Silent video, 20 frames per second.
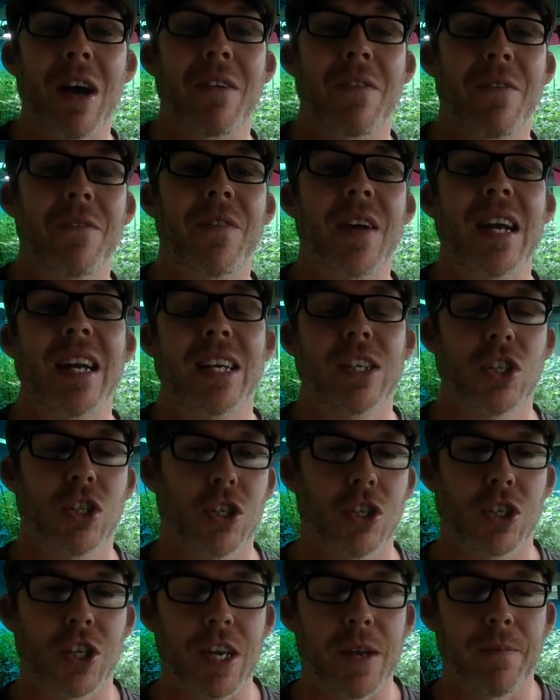fighting
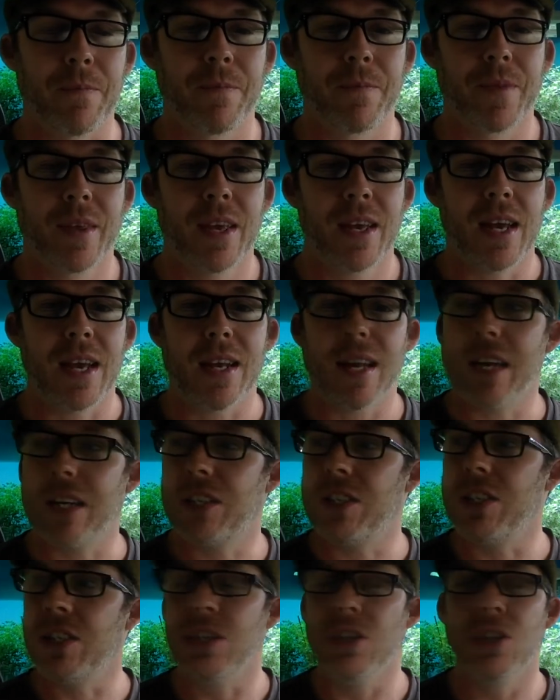circuit, and next
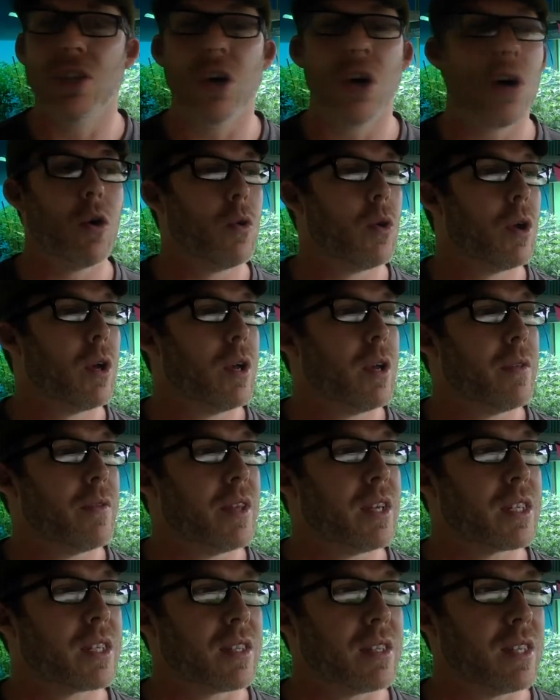thing you know,
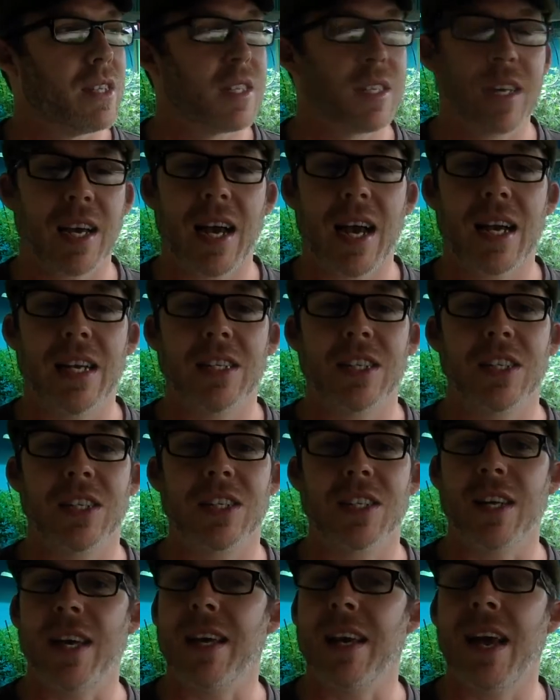this guy is
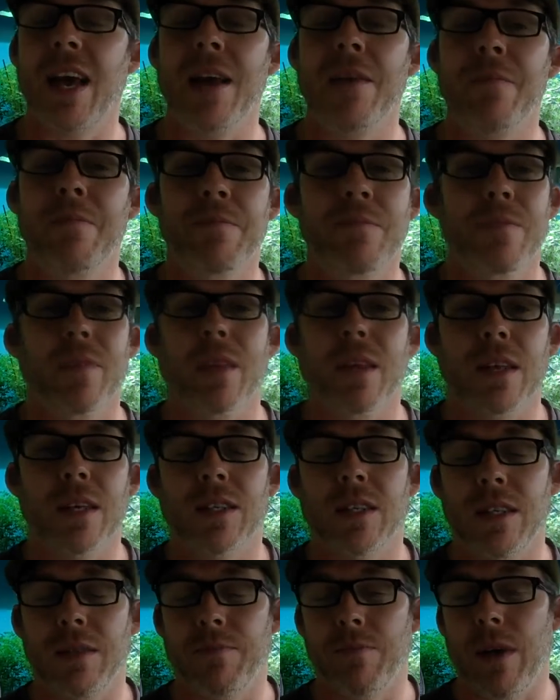just like, hey,
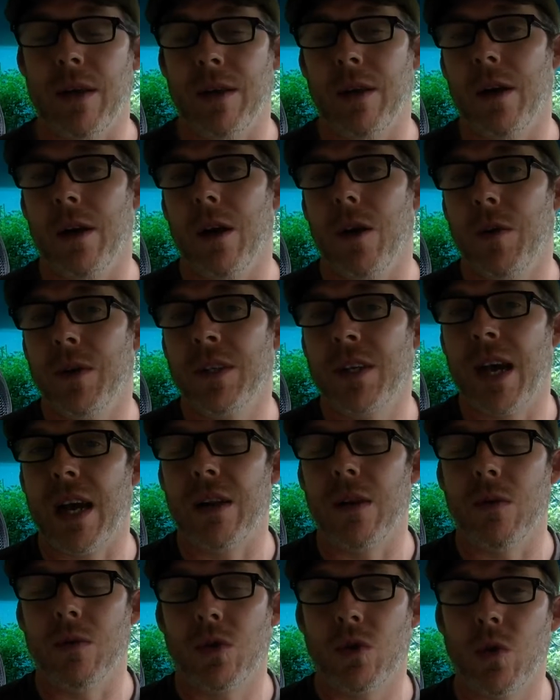because he's got
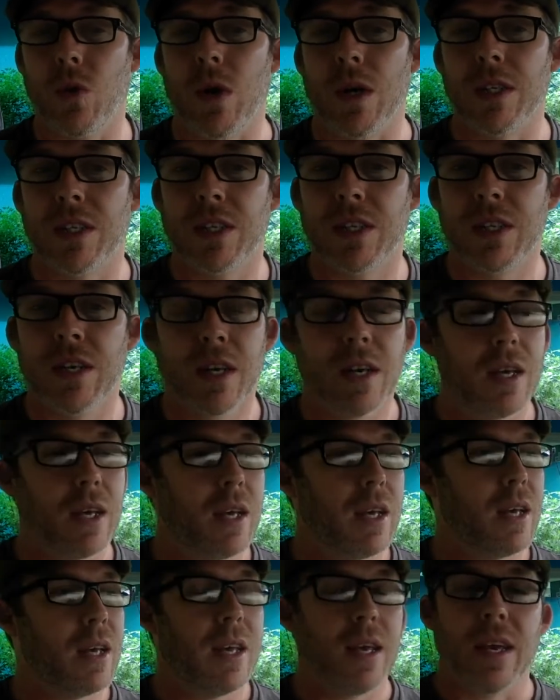no choice.
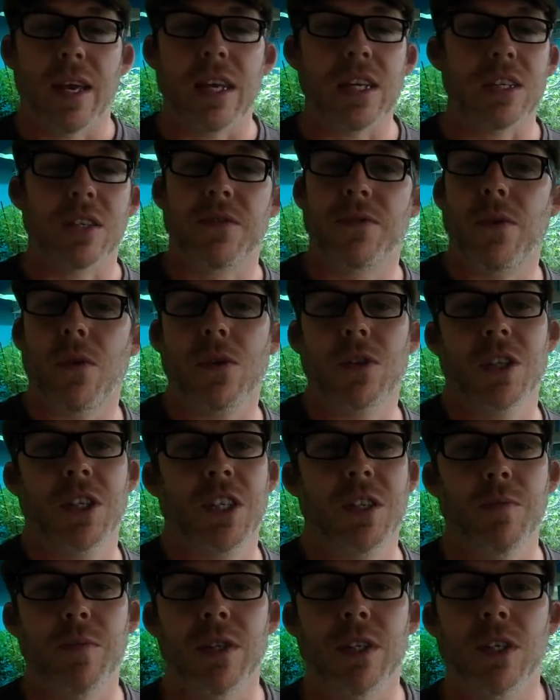He just forces
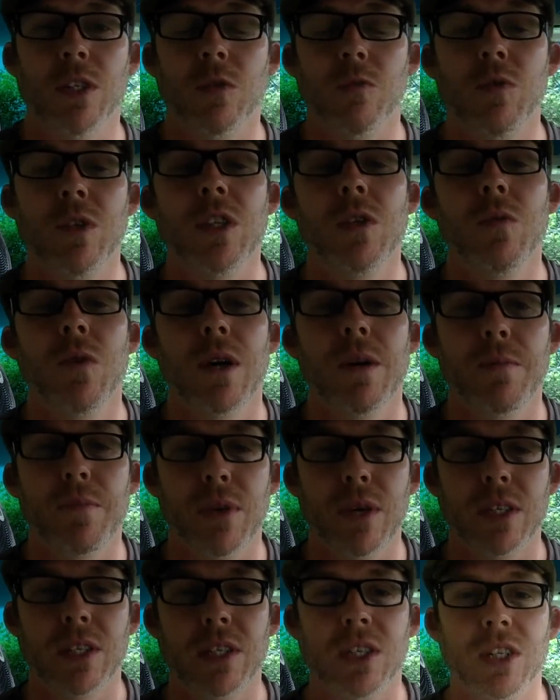him into the ring. You want a
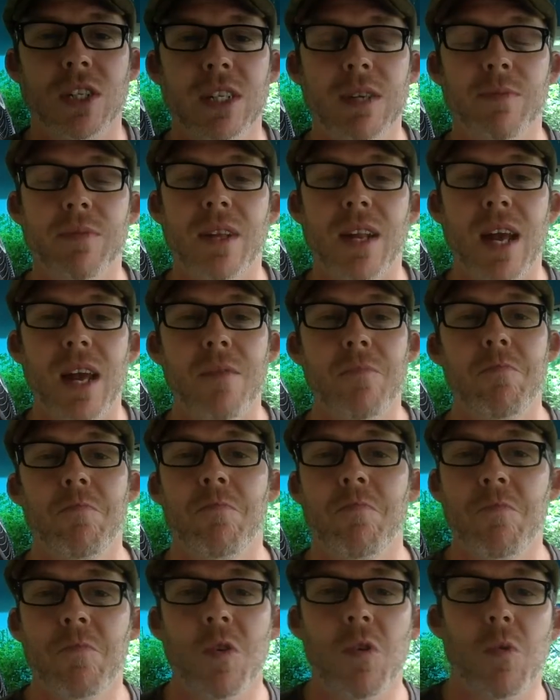place to sleep tonight?
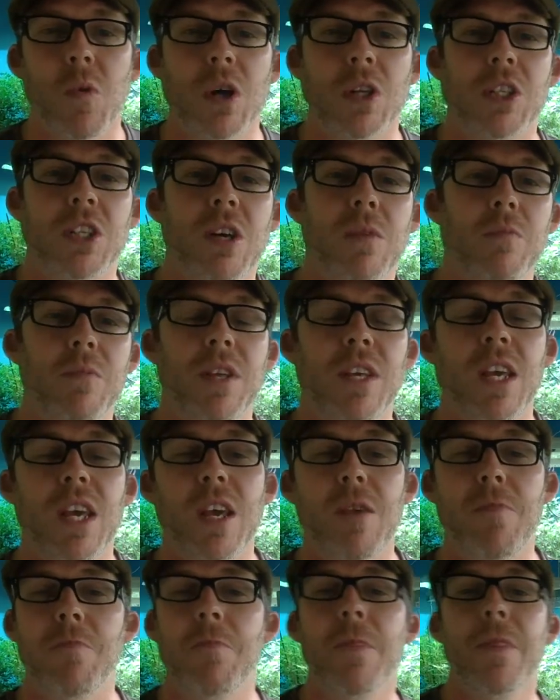You want something to
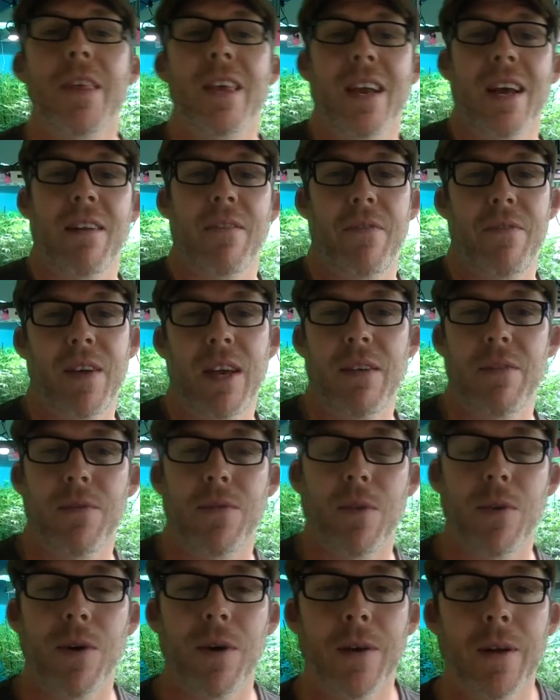eat? You got to fight
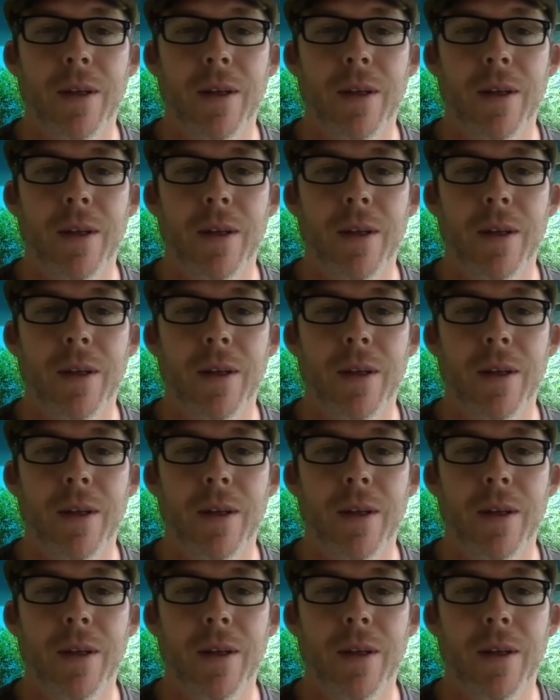for it.